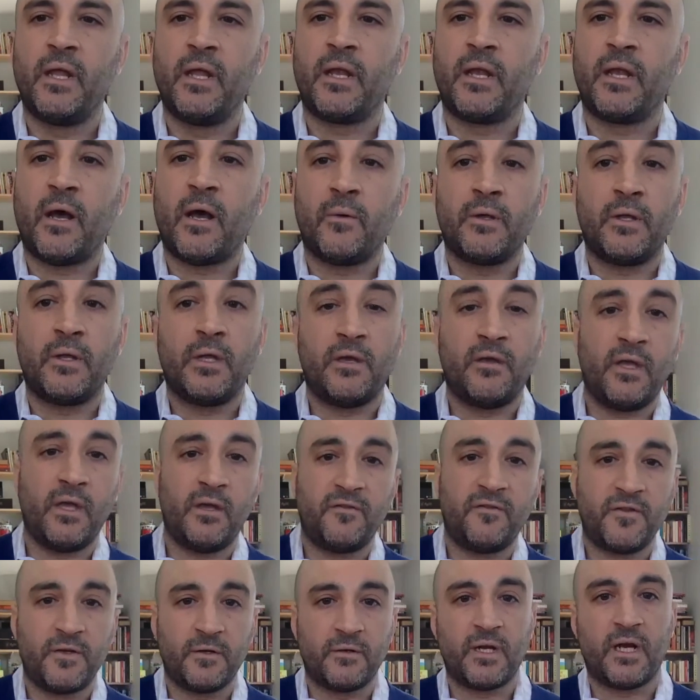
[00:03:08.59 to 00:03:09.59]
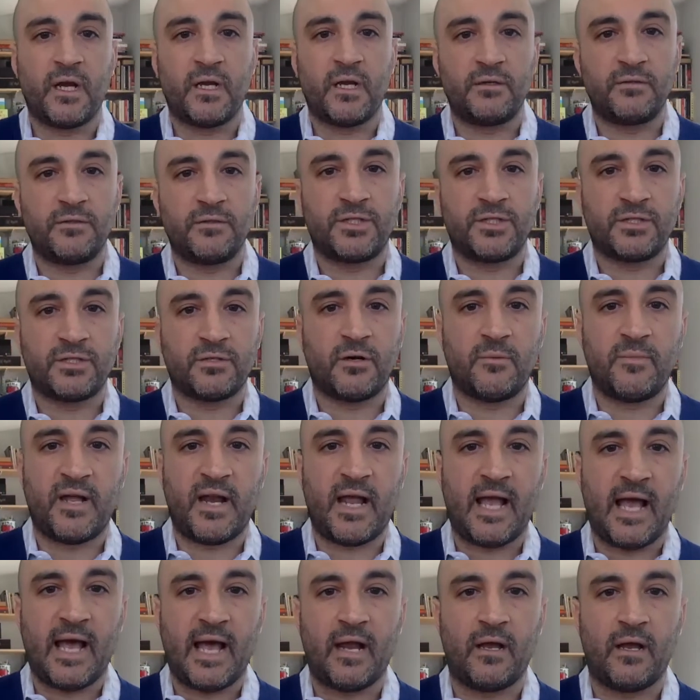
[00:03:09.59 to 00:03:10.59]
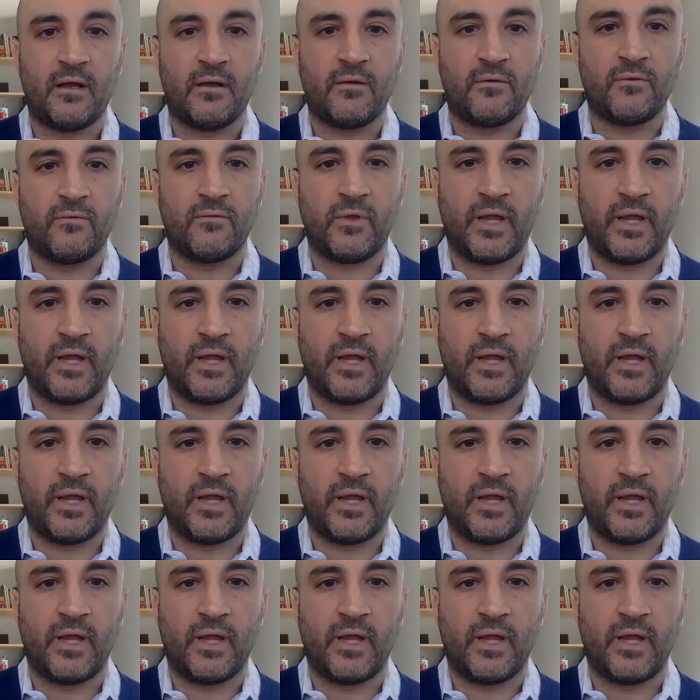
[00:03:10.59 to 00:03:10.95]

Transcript: Now, if you're not sure about how to